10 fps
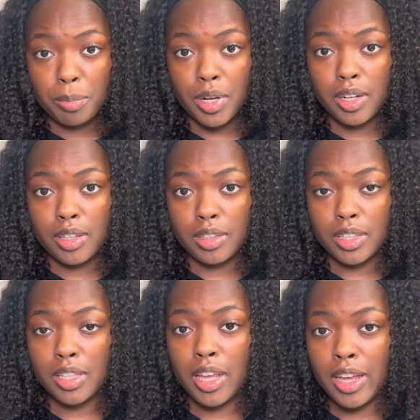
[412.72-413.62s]

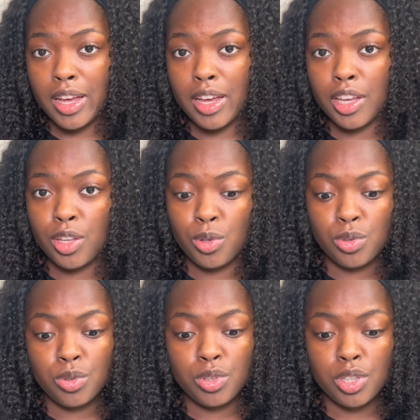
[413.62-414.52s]
products that I
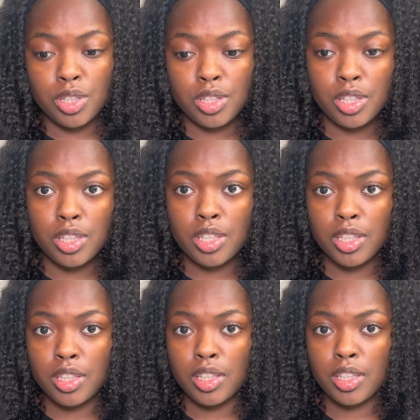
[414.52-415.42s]
used
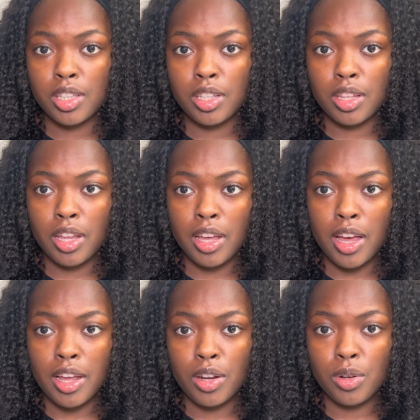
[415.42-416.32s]
consistently
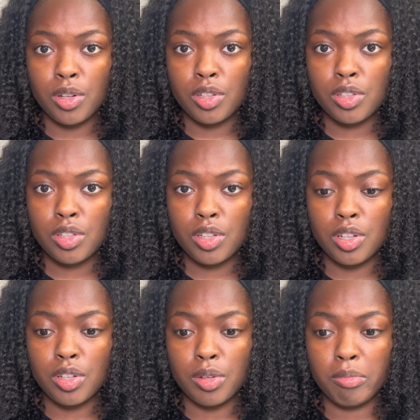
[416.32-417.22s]
that I noticed
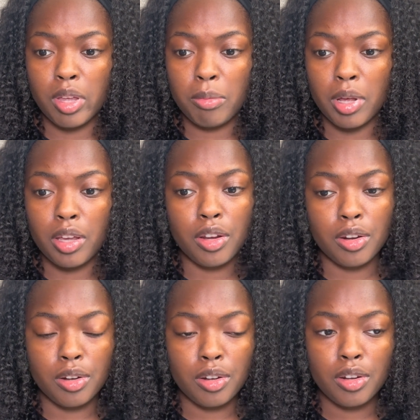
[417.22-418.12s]
made my
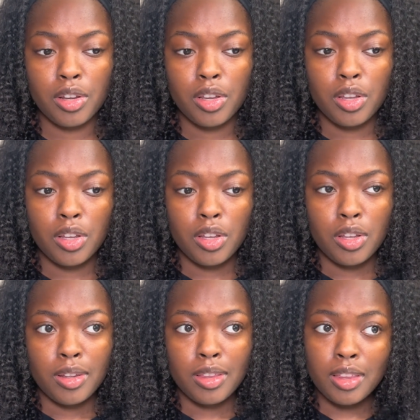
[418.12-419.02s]
hair,
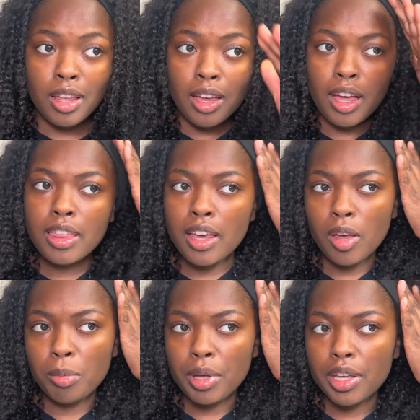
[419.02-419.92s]
that I think
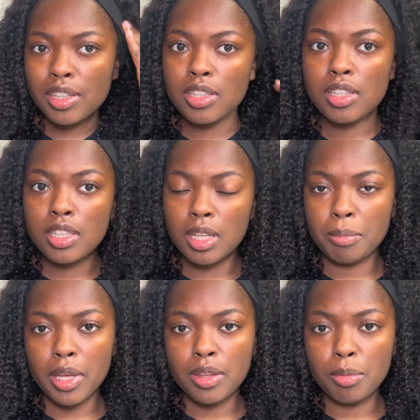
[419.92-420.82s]
helped my edges
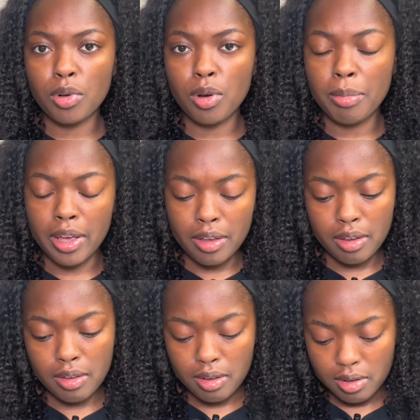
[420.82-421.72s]
and made them grow back